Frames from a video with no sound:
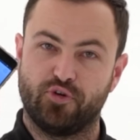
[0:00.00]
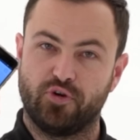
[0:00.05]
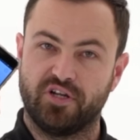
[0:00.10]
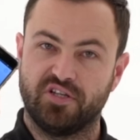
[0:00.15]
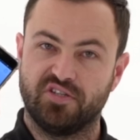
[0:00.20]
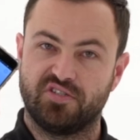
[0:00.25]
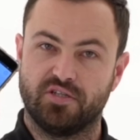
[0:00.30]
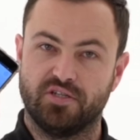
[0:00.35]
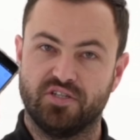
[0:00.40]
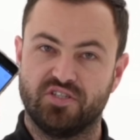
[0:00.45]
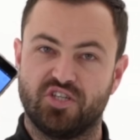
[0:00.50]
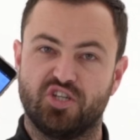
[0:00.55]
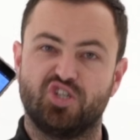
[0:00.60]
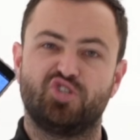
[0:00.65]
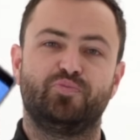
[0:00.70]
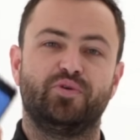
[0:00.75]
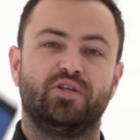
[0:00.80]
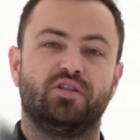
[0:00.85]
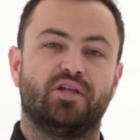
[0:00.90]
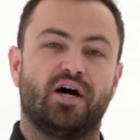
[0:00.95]
for instance.
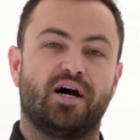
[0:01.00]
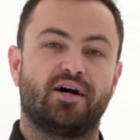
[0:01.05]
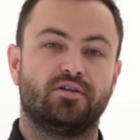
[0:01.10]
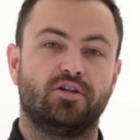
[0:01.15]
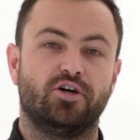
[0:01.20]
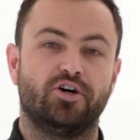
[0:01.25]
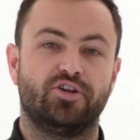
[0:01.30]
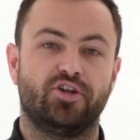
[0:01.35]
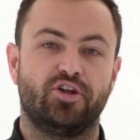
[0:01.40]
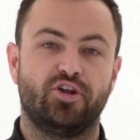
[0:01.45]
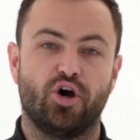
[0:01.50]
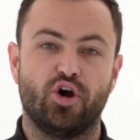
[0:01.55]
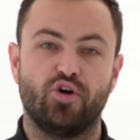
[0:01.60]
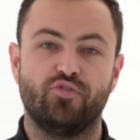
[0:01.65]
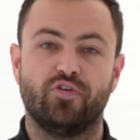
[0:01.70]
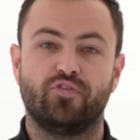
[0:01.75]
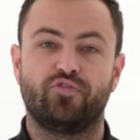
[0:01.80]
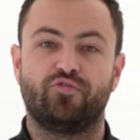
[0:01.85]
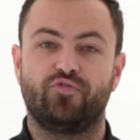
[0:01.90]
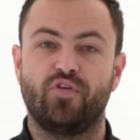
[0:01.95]
It's been downloaded
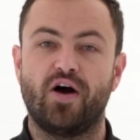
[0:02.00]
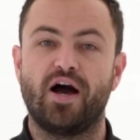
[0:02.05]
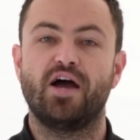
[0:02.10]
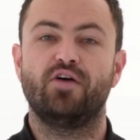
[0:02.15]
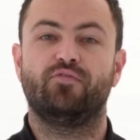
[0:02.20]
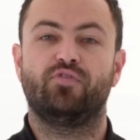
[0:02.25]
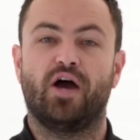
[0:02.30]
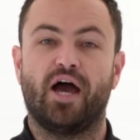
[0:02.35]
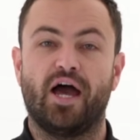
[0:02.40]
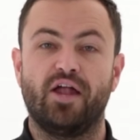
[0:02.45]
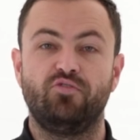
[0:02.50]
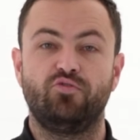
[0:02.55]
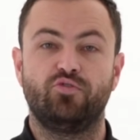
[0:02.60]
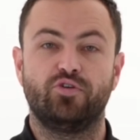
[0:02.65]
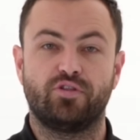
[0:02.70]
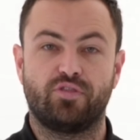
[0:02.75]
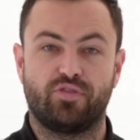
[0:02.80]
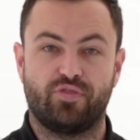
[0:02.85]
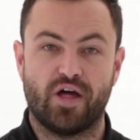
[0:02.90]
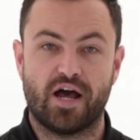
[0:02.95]
over
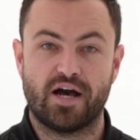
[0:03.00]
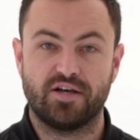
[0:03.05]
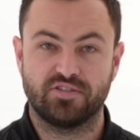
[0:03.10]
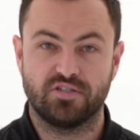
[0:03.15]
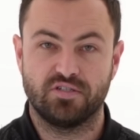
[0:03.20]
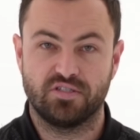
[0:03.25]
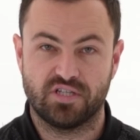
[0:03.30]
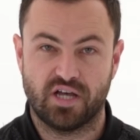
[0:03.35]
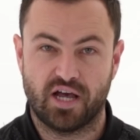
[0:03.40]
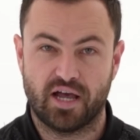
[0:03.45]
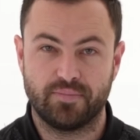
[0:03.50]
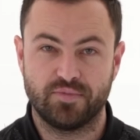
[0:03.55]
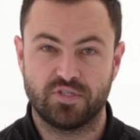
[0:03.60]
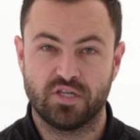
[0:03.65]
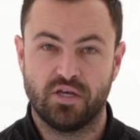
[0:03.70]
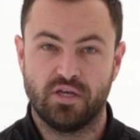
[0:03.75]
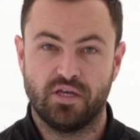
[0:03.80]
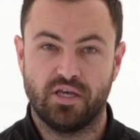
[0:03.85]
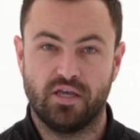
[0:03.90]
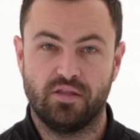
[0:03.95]
500,000 times
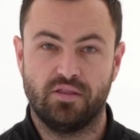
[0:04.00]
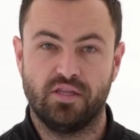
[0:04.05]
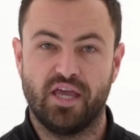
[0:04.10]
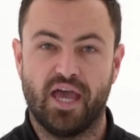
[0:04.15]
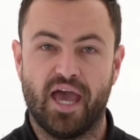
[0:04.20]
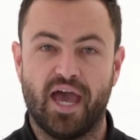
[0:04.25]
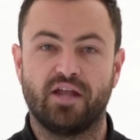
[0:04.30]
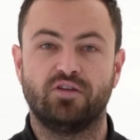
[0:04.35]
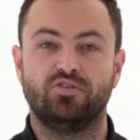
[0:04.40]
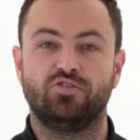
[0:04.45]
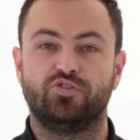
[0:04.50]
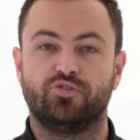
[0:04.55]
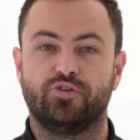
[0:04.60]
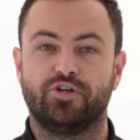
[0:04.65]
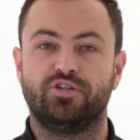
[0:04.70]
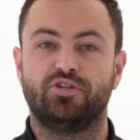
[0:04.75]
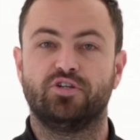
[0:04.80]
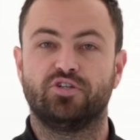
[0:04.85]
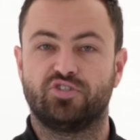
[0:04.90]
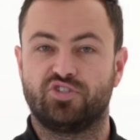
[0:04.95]
in the
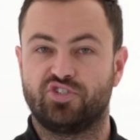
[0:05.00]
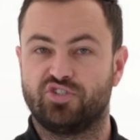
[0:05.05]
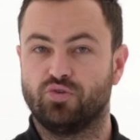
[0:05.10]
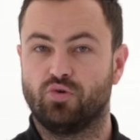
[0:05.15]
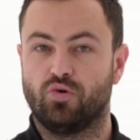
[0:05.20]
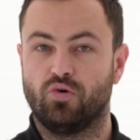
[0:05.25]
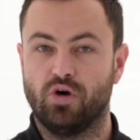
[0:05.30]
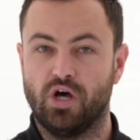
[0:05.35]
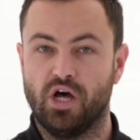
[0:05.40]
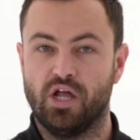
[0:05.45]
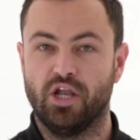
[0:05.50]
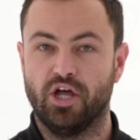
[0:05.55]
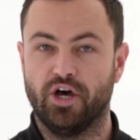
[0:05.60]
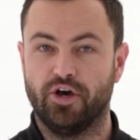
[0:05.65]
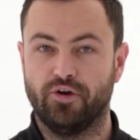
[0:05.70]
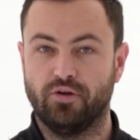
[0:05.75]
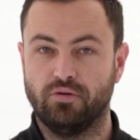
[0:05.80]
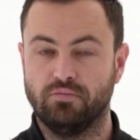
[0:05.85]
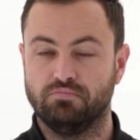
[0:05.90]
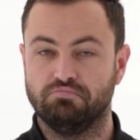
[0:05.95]
Android store
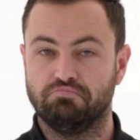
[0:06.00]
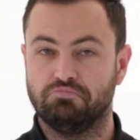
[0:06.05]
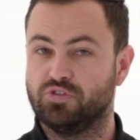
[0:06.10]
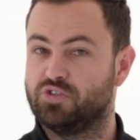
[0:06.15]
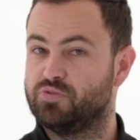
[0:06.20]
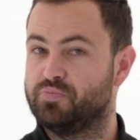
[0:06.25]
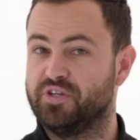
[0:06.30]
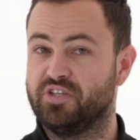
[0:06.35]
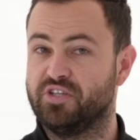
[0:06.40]
alone, which